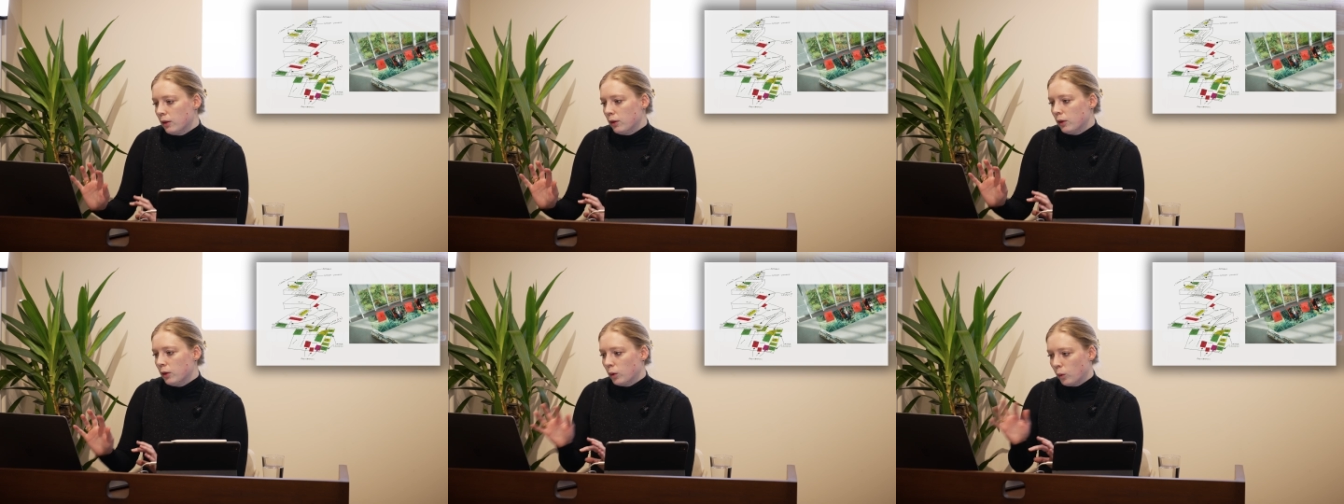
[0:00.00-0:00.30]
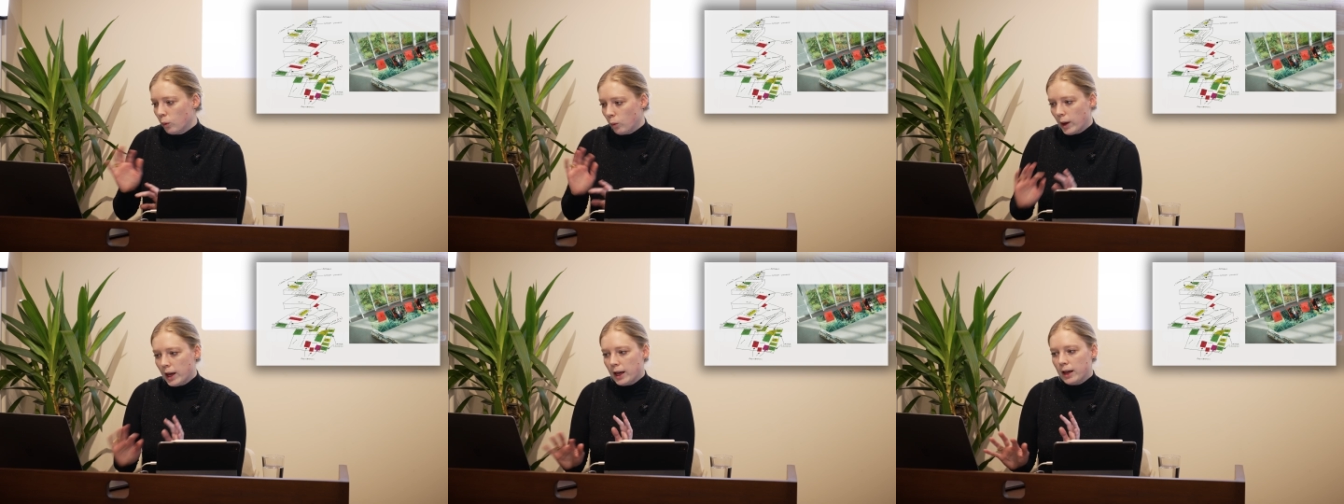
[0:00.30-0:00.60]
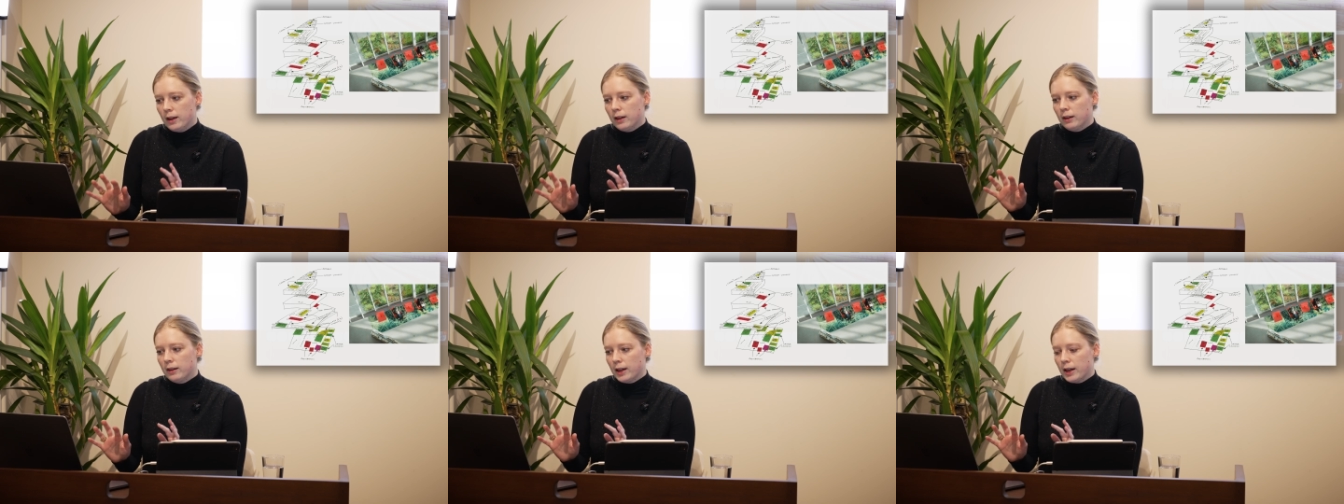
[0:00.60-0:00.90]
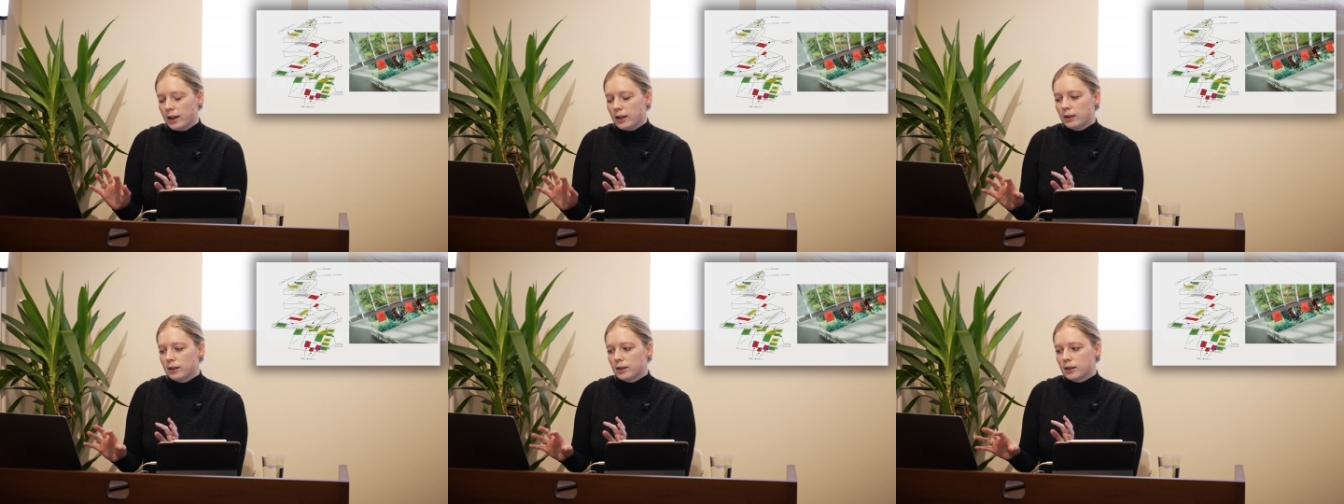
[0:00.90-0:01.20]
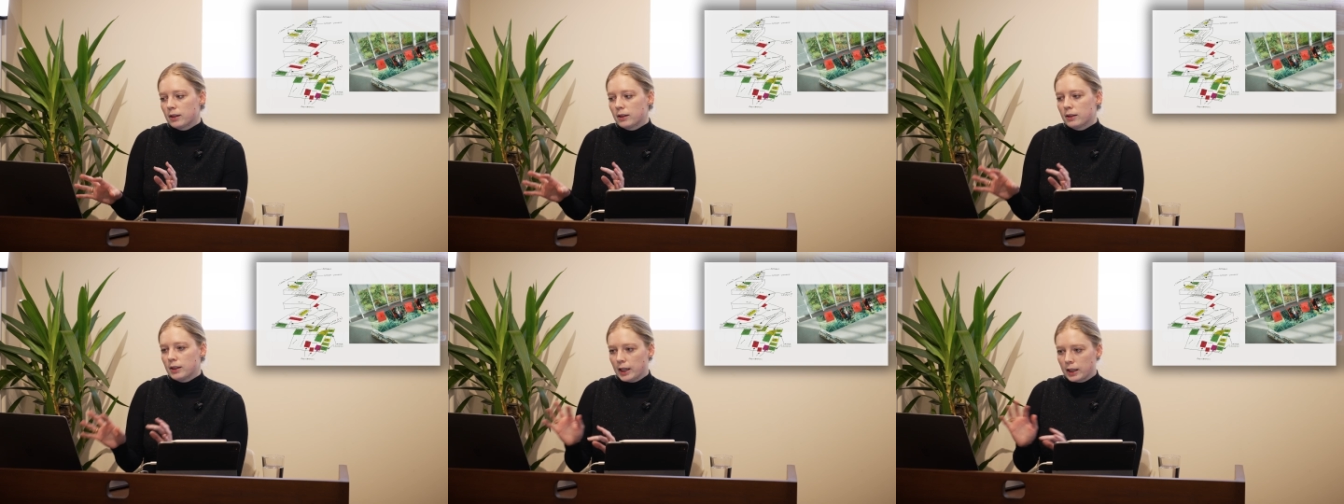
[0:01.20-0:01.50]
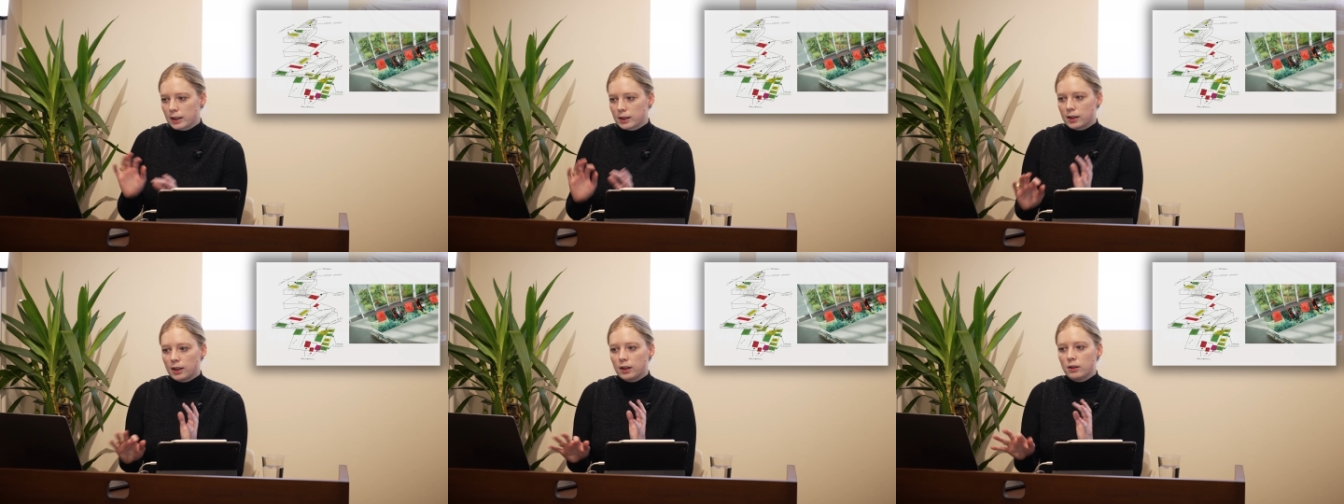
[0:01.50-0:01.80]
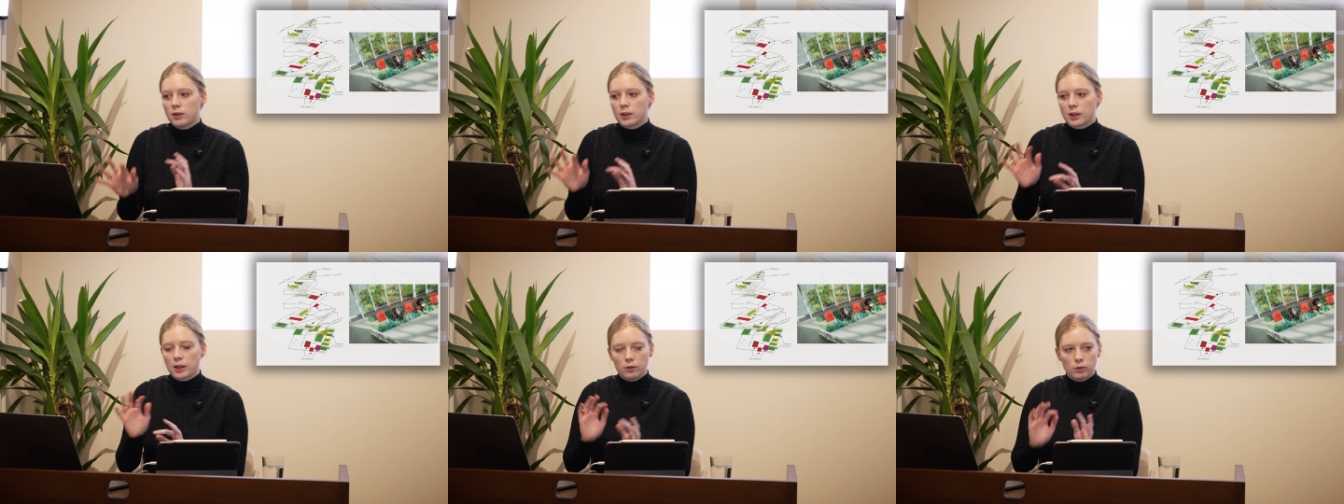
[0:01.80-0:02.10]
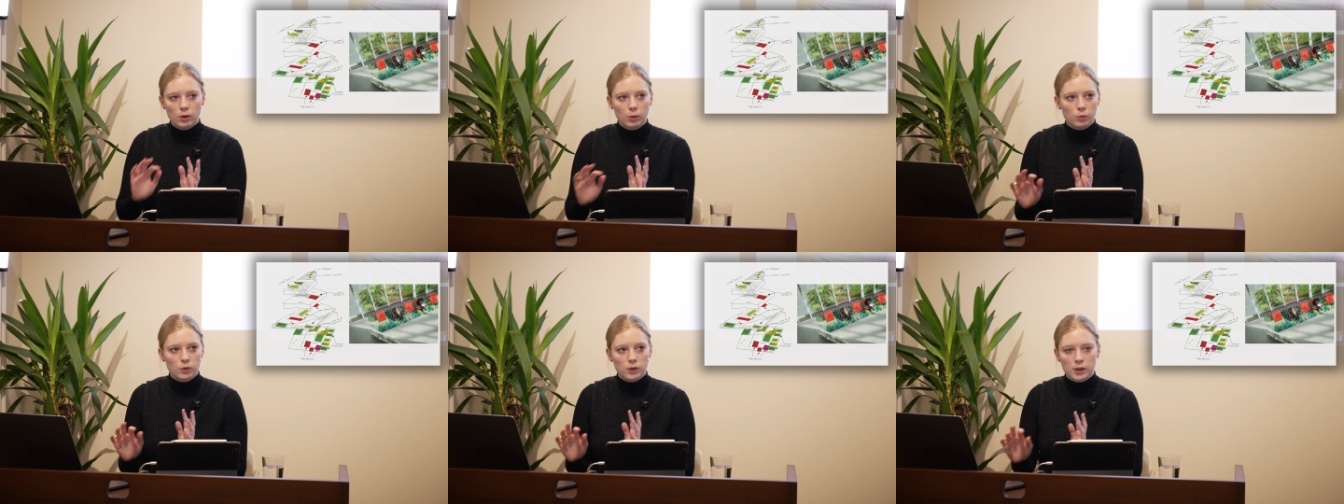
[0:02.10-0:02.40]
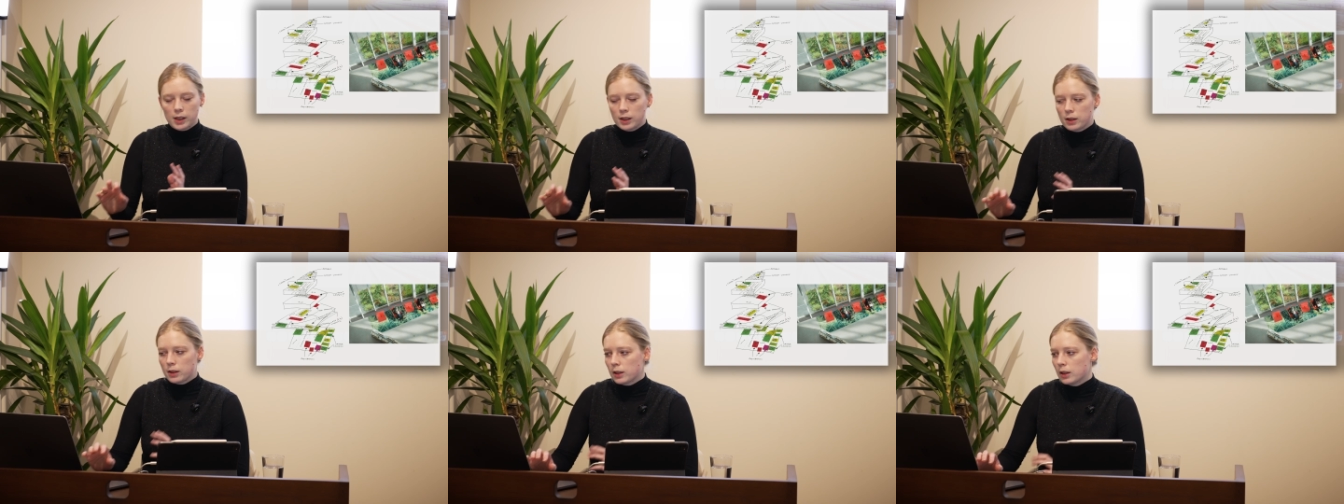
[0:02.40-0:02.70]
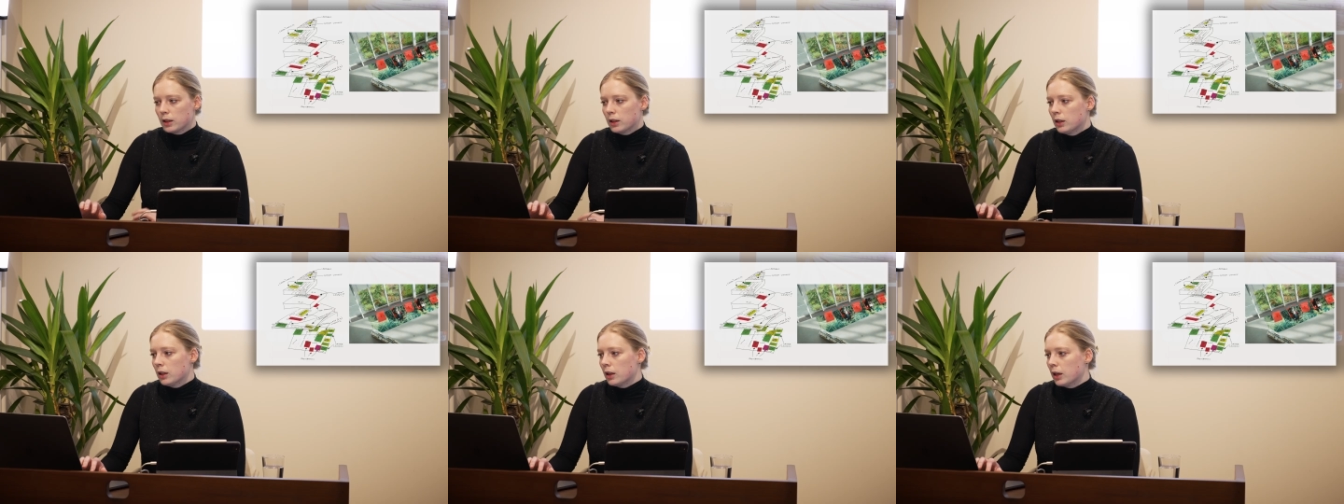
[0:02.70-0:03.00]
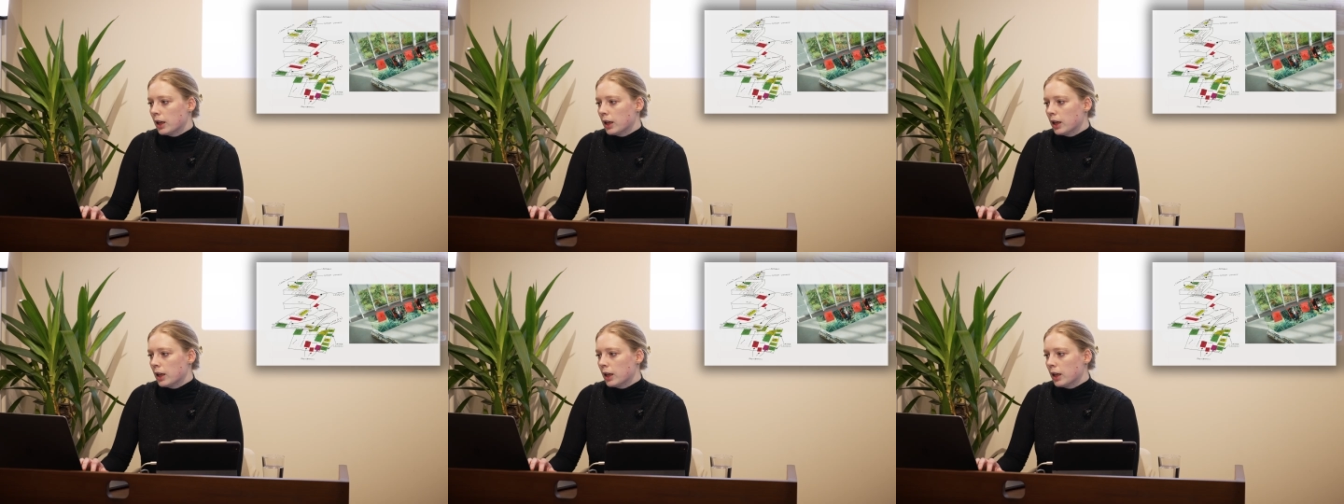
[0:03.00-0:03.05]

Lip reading: the way that textiles get represented,